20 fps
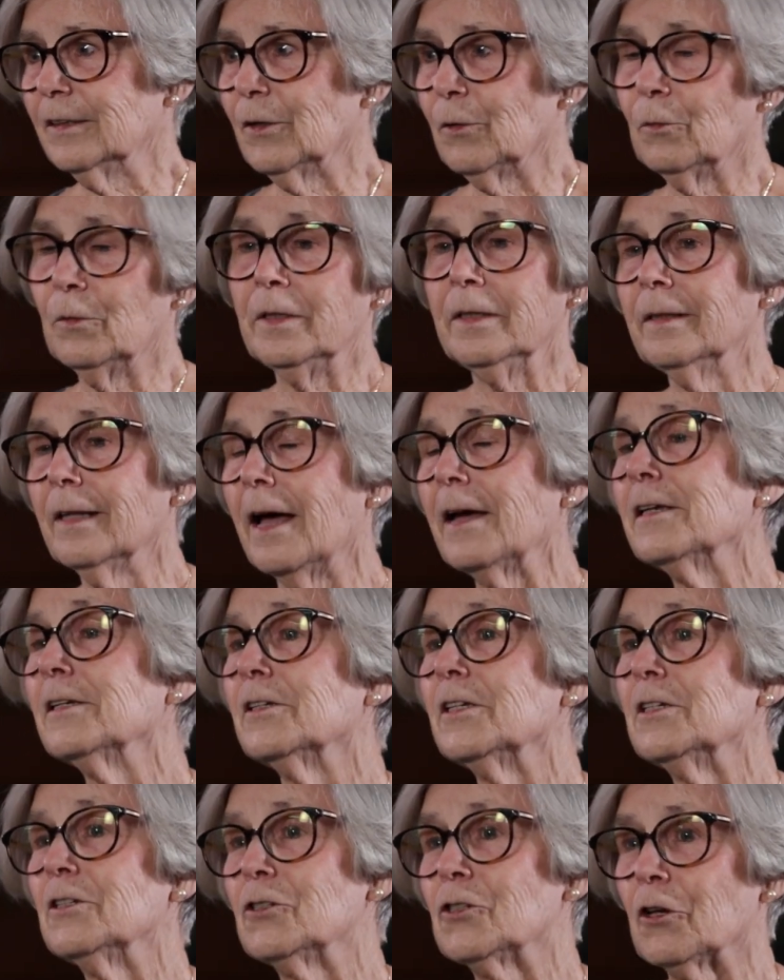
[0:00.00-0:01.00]
We
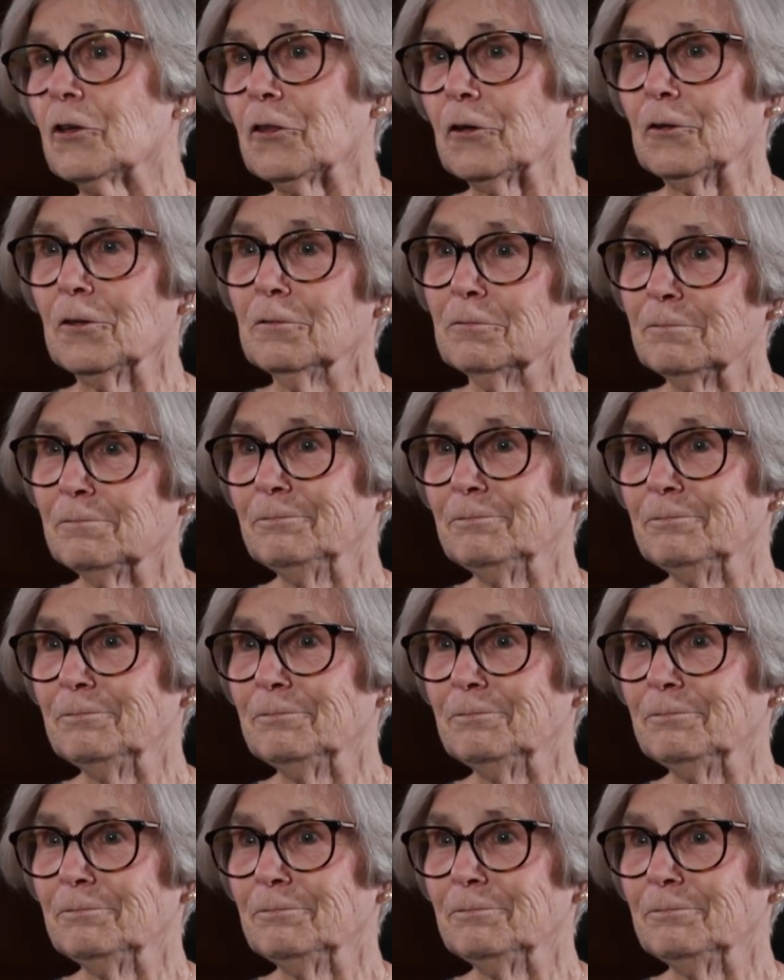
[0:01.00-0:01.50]
liked each other.